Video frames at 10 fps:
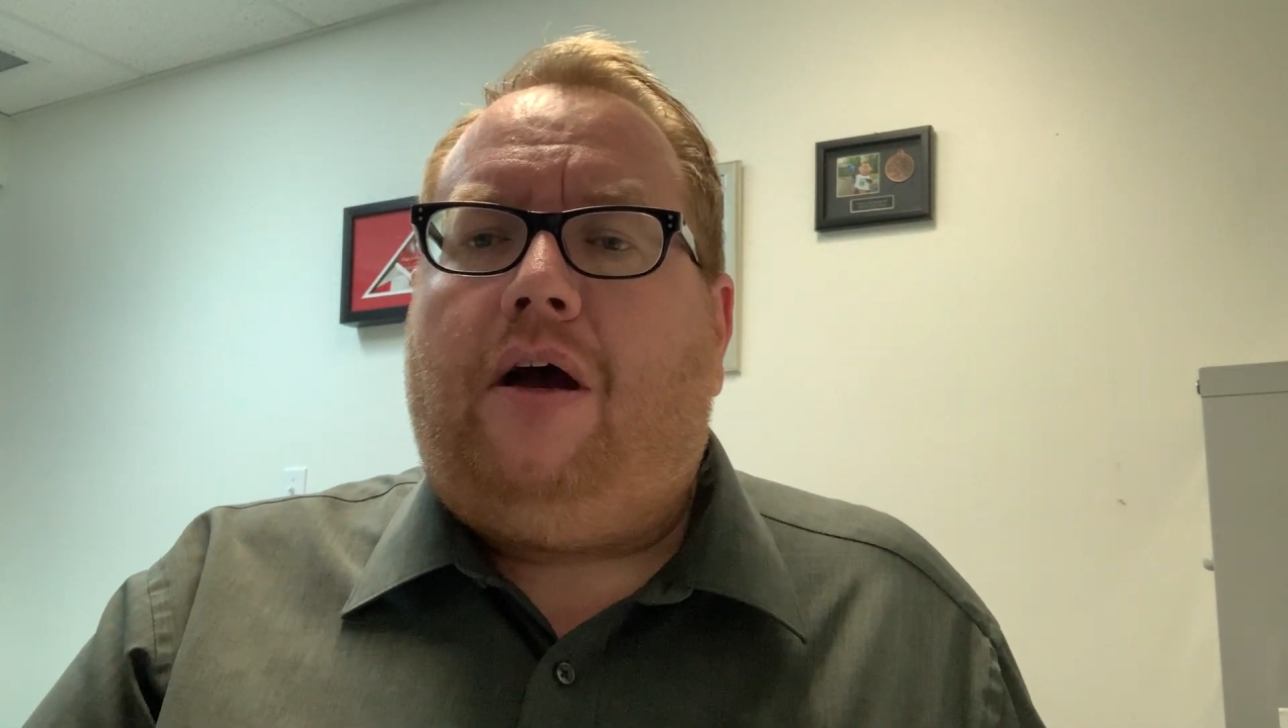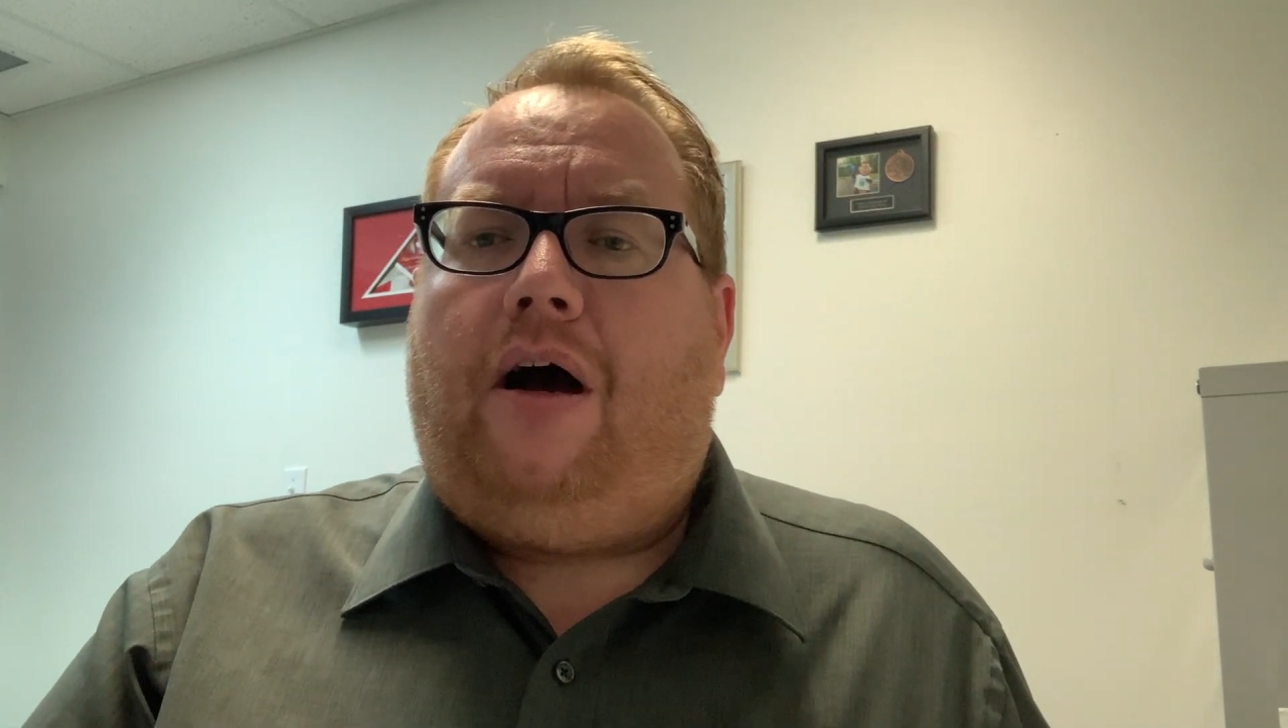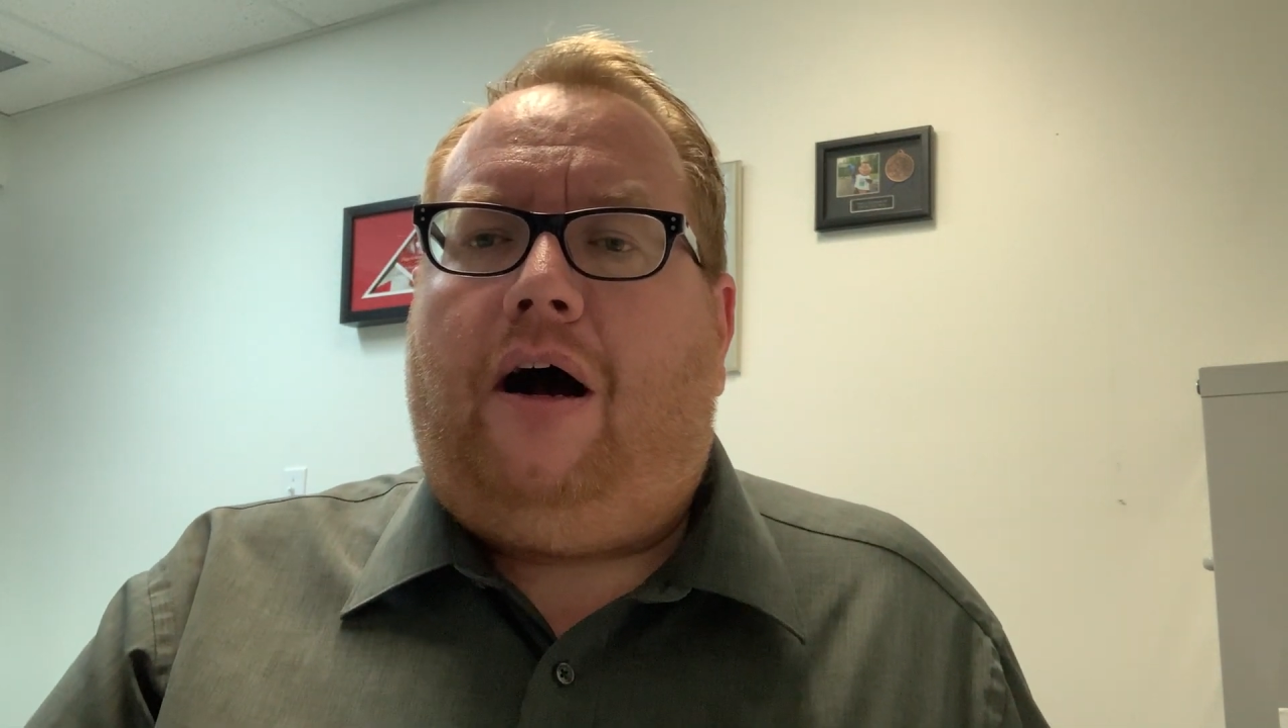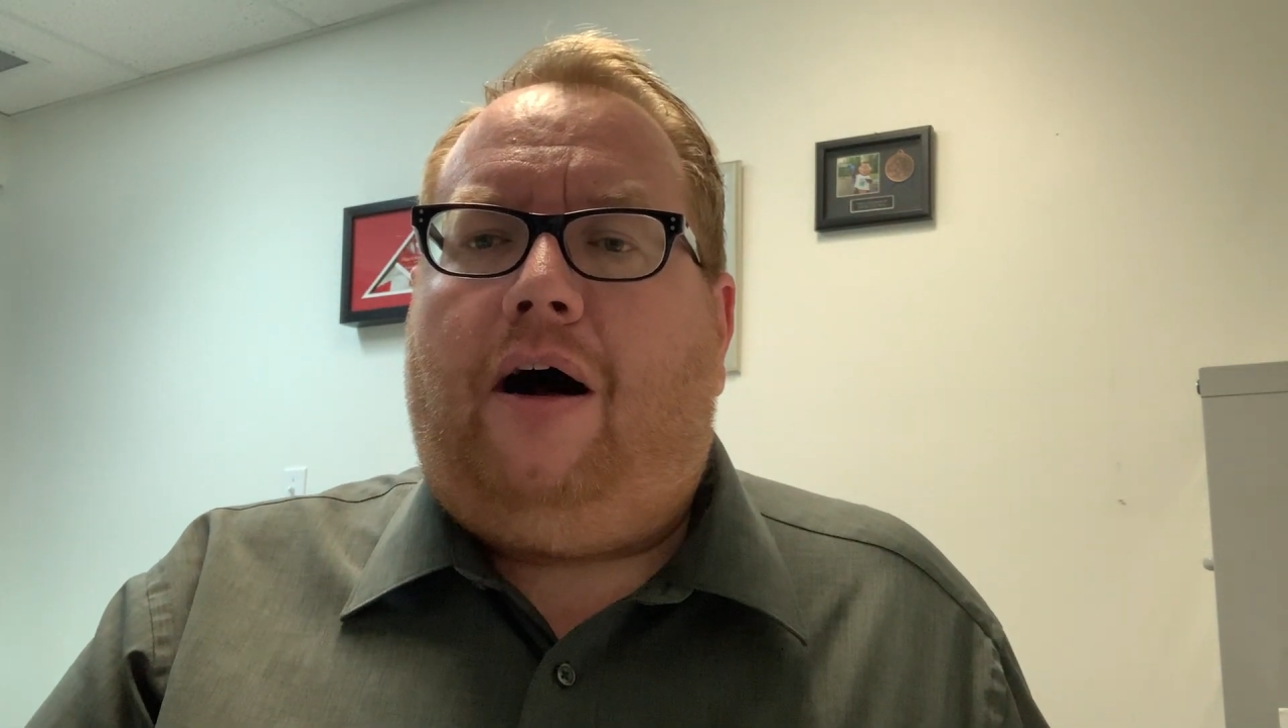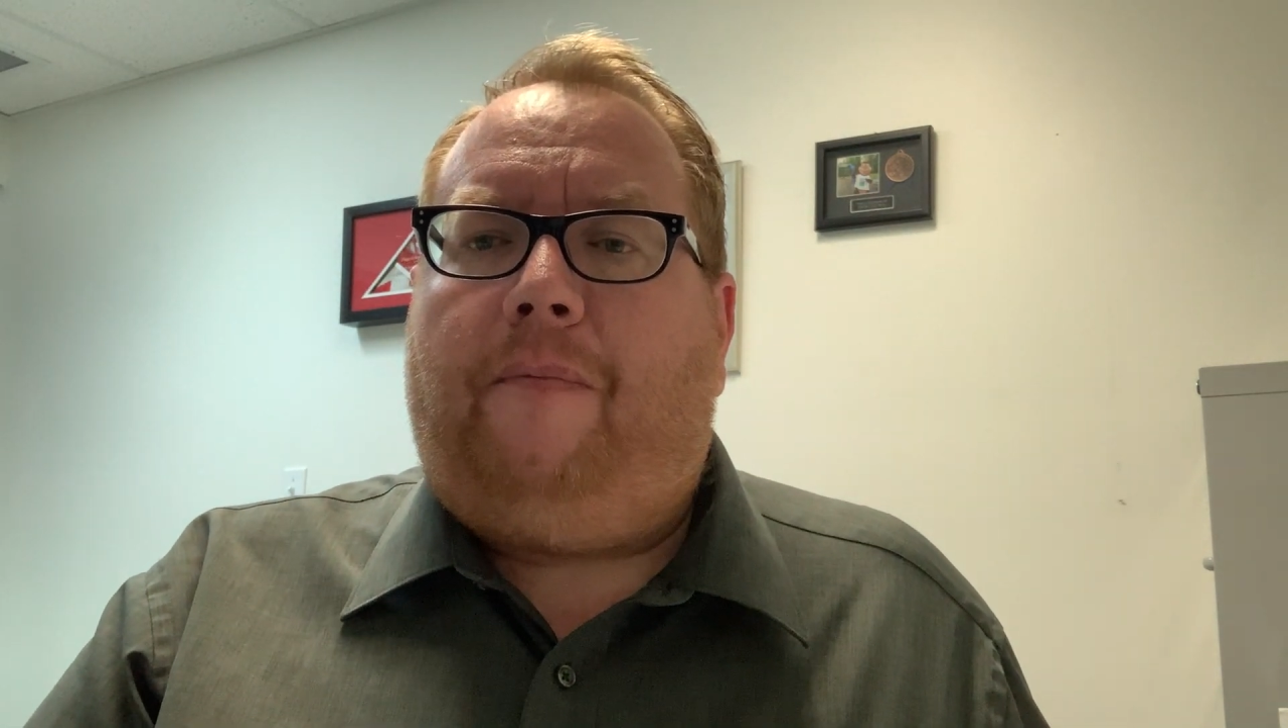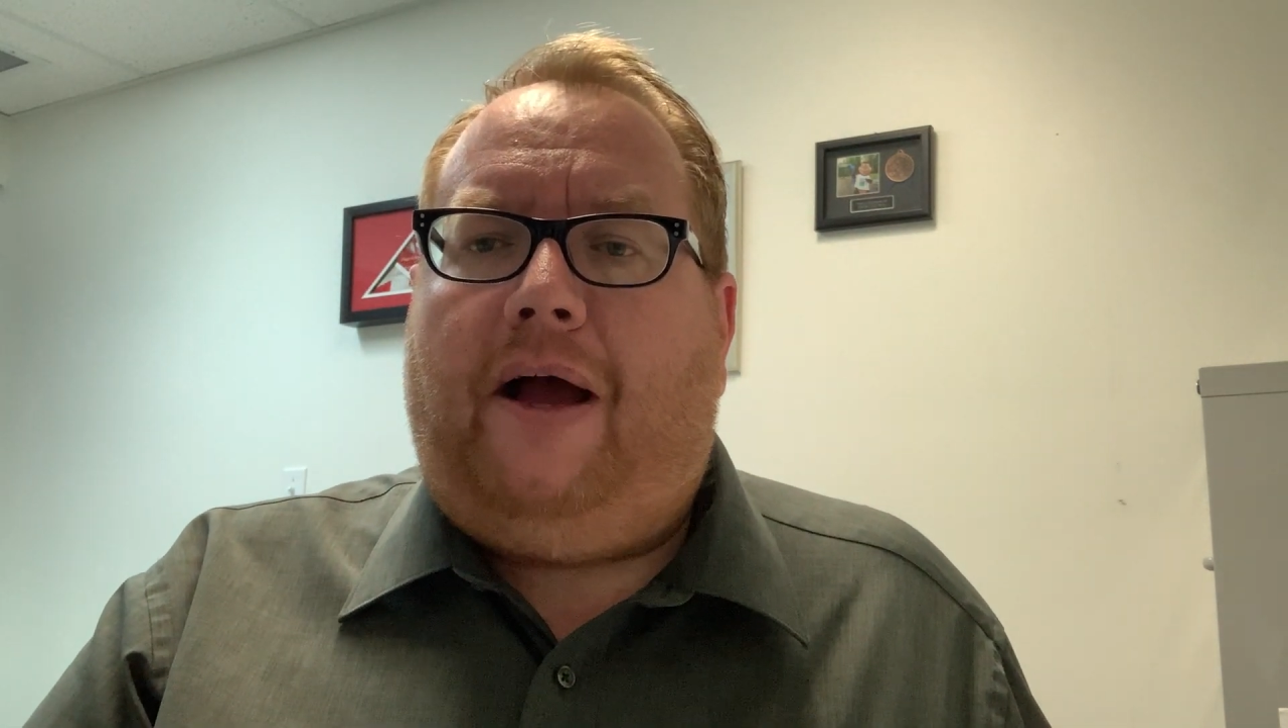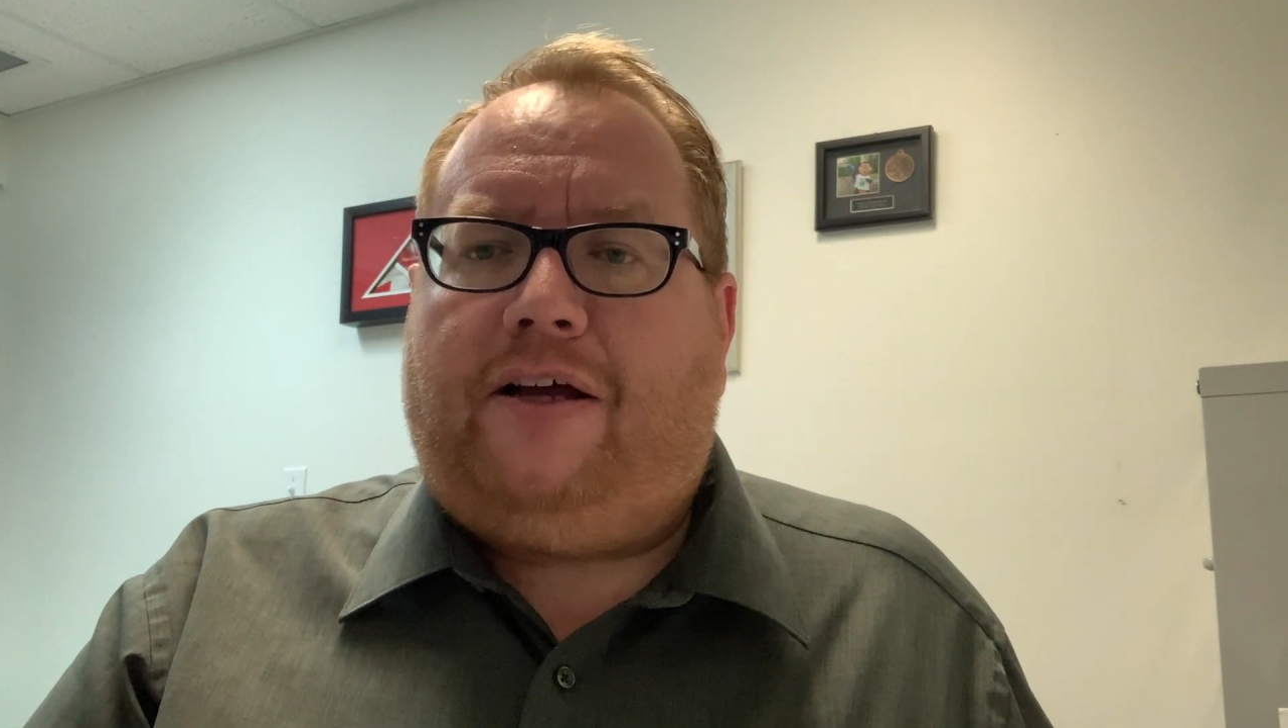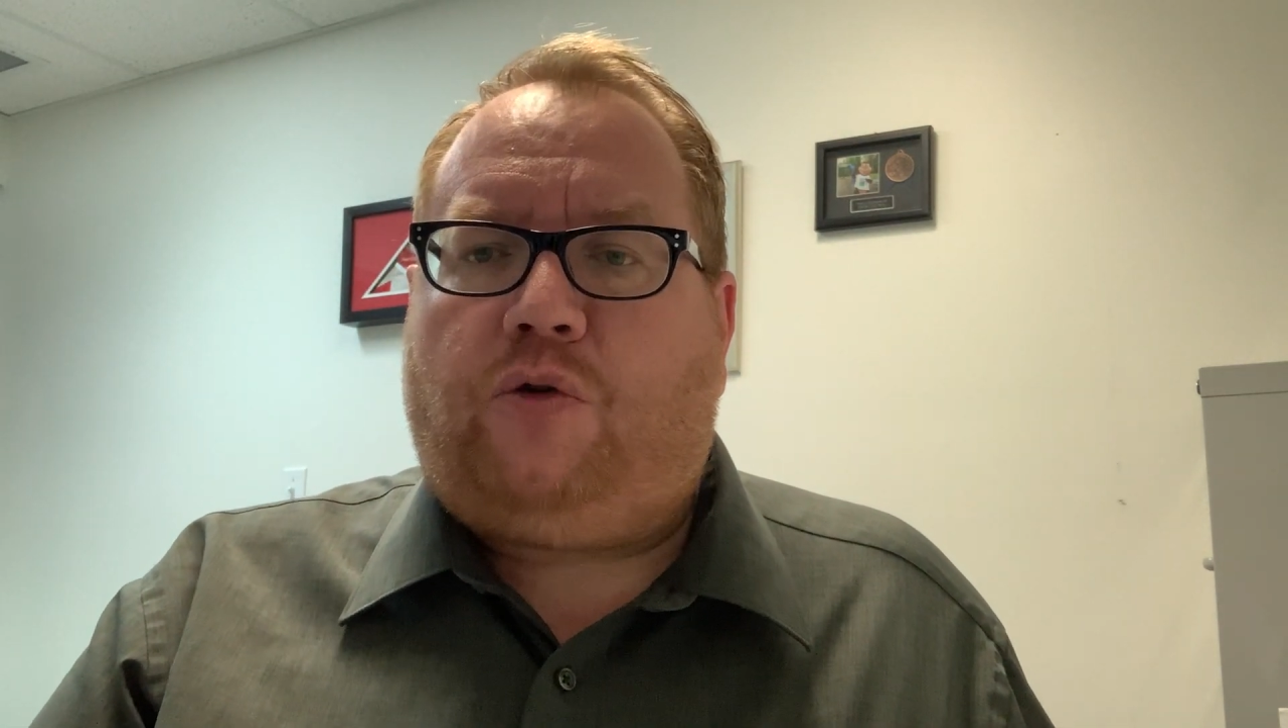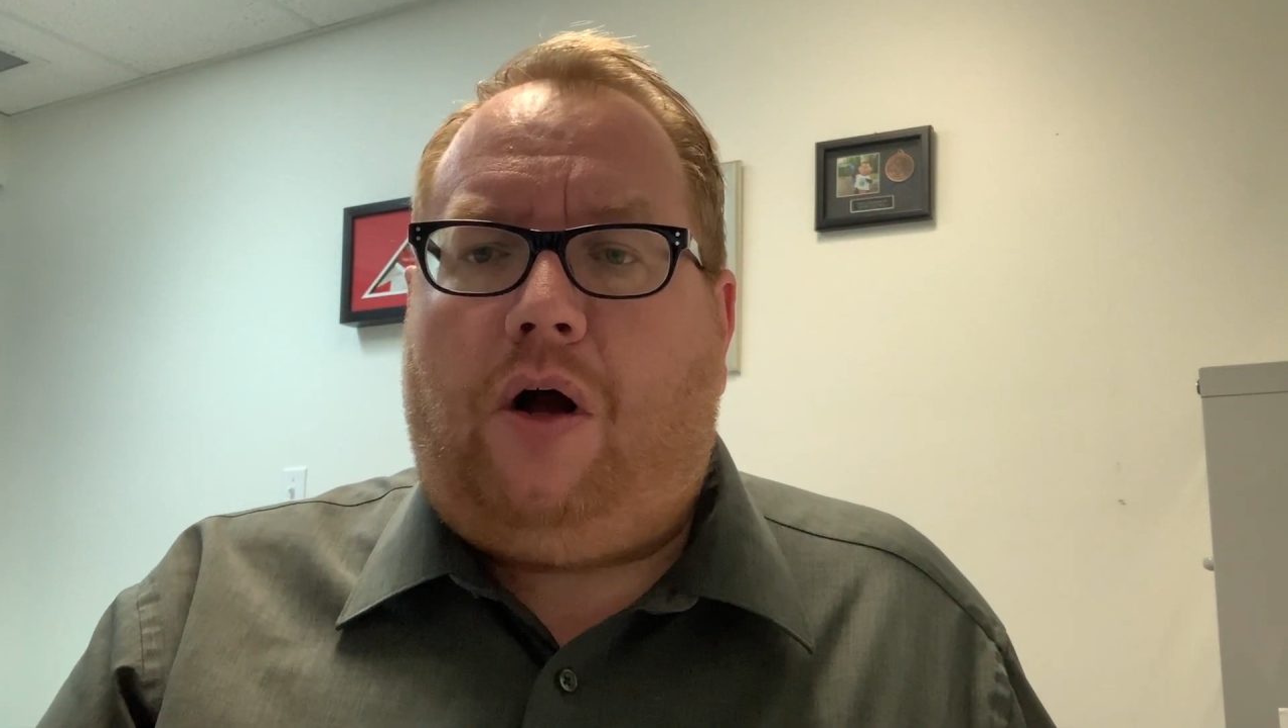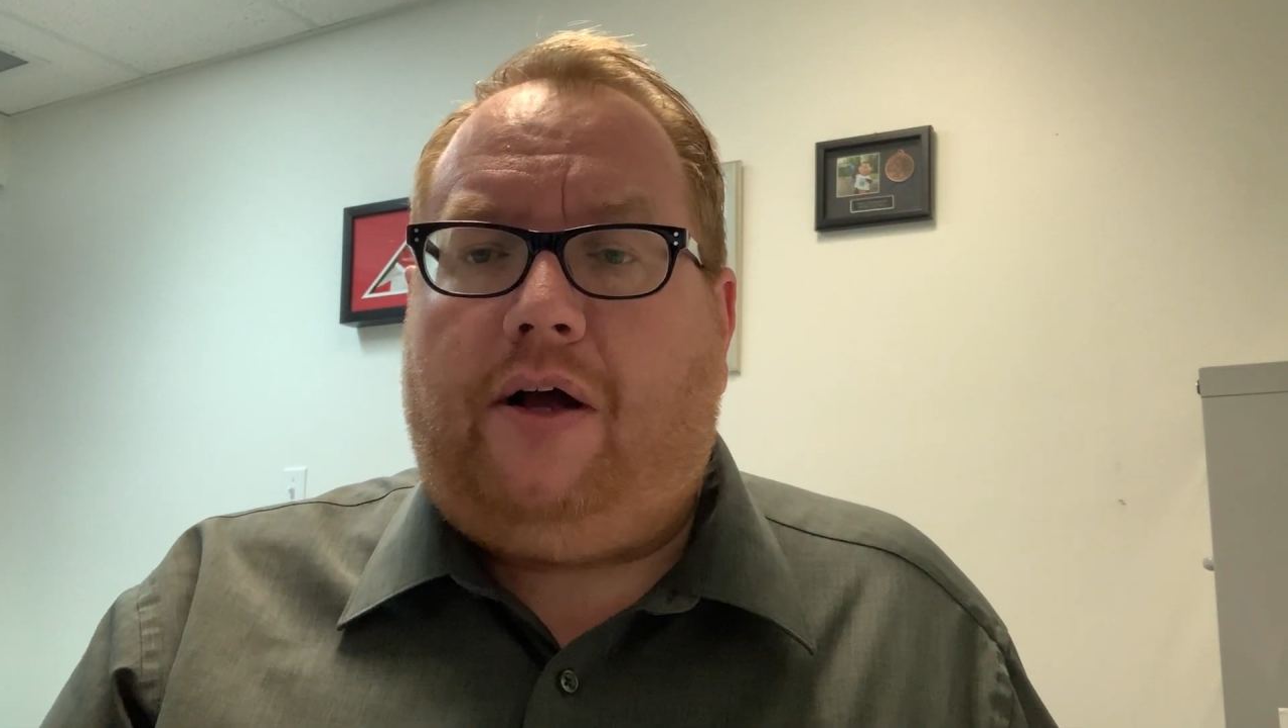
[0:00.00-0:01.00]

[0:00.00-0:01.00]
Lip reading: As well